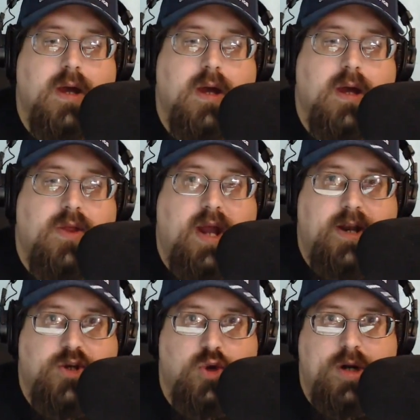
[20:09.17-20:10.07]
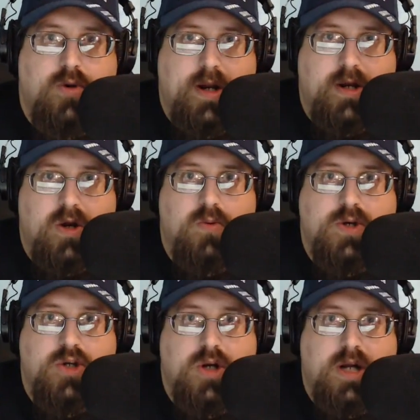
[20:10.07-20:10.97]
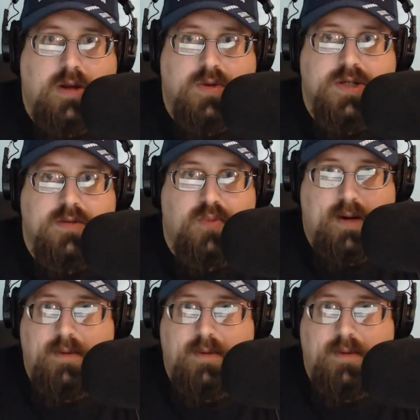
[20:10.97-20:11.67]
They had a joint credit card, which he was the primary